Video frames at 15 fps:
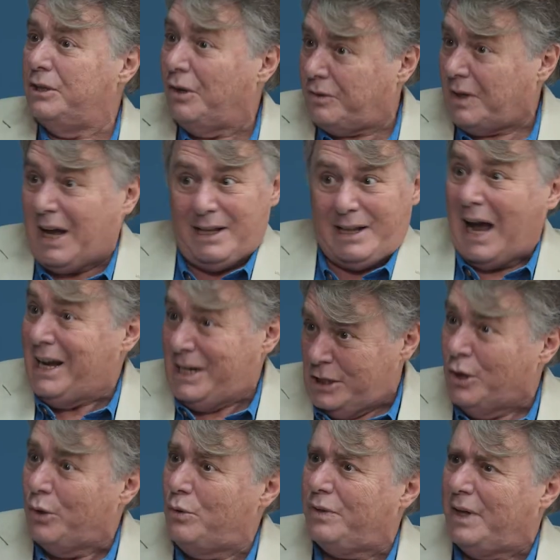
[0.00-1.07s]
not. I, I
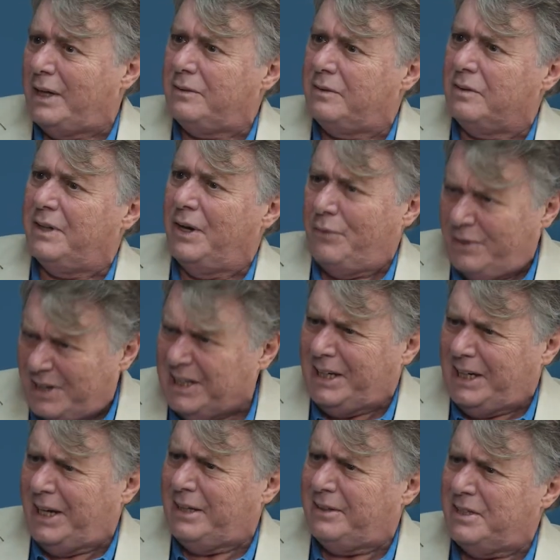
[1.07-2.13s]
know that they really
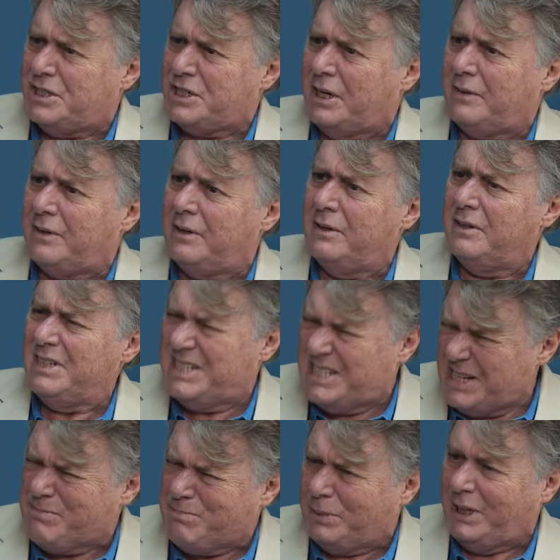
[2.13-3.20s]
hate each other yeah.
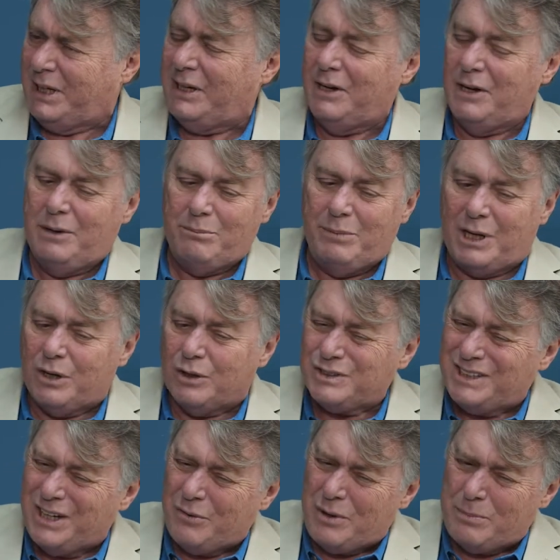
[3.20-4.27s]
deeply because
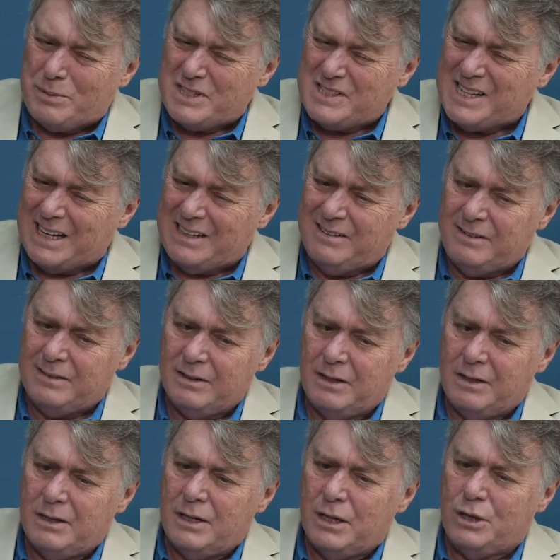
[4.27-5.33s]
they represent
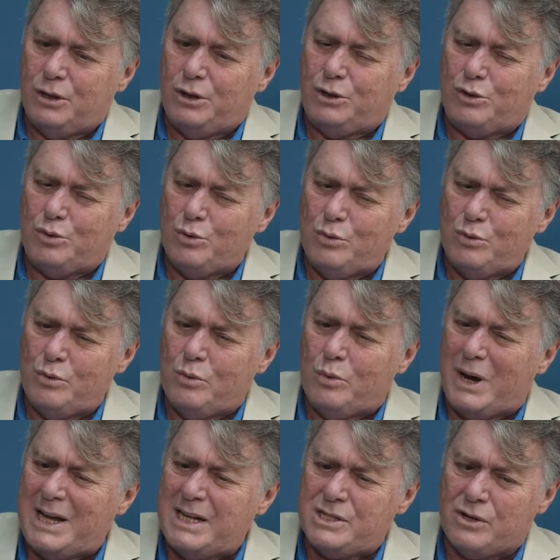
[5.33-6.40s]
two
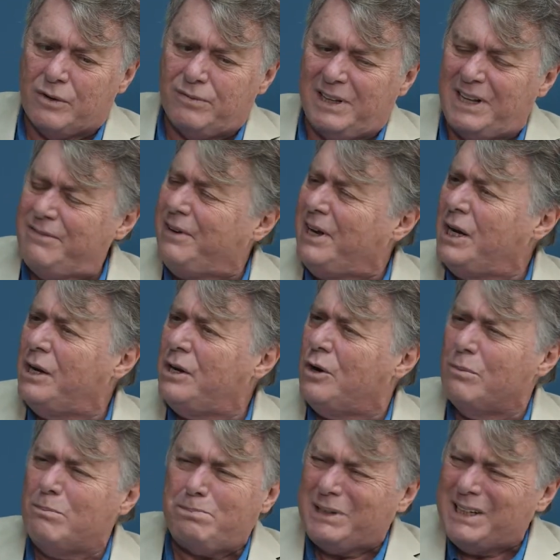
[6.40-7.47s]
ways of living
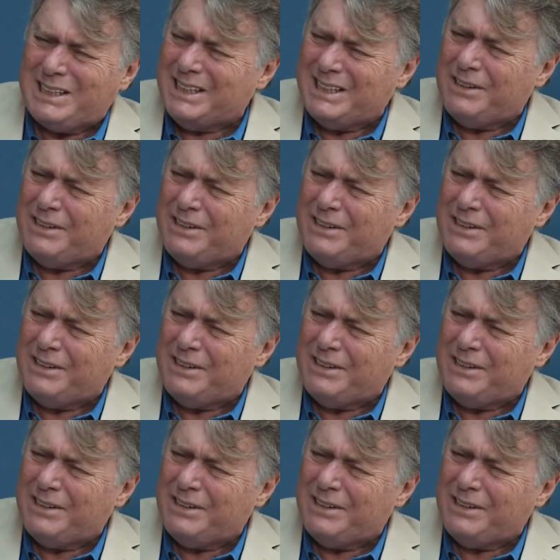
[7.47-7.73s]
completely